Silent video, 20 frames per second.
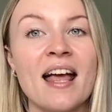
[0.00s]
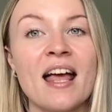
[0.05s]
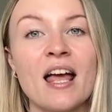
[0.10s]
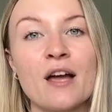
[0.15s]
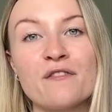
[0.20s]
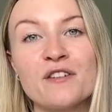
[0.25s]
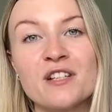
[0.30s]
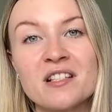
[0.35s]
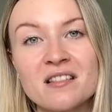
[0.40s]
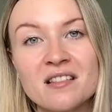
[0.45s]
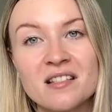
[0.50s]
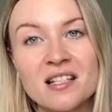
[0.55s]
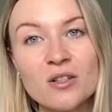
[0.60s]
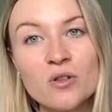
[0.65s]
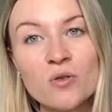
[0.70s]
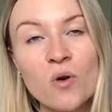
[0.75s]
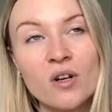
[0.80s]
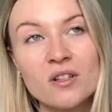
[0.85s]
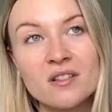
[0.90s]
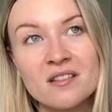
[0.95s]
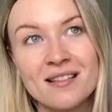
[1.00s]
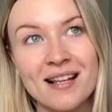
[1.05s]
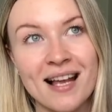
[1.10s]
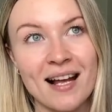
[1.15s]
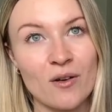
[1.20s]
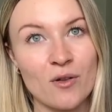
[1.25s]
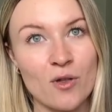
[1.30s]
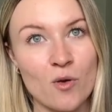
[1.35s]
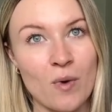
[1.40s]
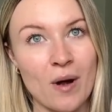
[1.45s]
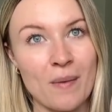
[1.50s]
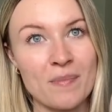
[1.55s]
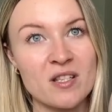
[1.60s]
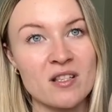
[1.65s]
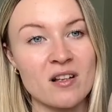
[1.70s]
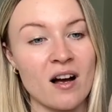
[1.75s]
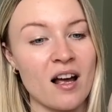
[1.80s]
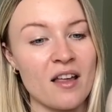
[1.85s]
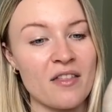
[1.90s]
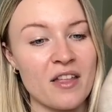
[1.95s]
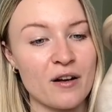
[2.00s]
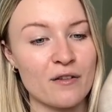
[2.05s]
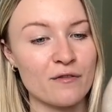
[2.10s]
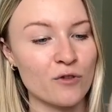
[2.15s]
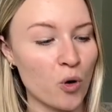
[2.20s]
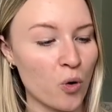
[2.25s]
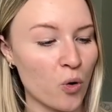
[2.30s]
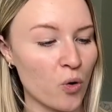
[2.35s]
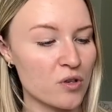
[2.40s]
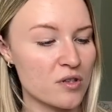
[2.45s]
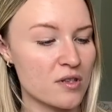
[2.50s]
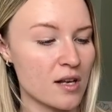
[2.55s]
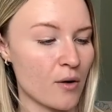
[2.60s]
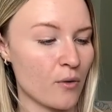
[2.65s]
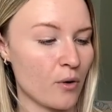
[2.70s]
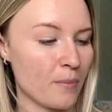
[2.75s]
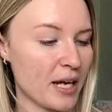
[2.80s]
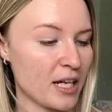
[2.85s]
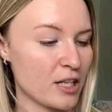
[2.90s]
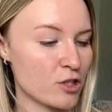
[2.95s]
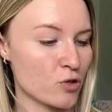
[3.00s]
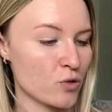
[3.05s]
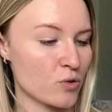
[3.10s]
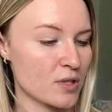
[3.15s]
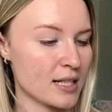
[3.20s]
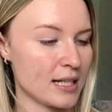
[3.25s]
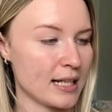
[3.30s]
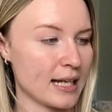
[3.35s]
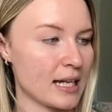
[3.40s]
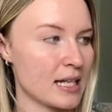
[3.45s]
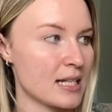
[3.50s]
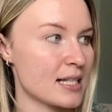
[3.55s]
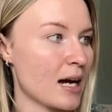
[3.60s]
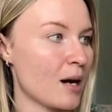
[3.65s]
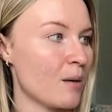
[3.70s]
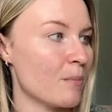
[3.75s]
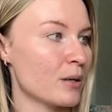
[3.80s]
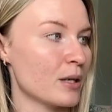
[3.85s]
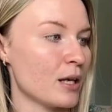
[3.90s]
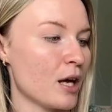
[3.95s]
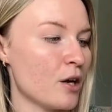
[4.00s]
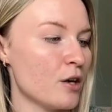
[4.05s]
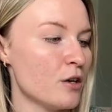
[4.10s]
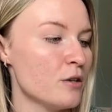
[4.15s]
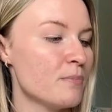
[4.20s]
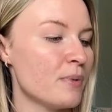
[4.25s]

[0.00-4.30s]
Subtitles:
If it's still on sale on the website, then of course I will make sure to link it down below.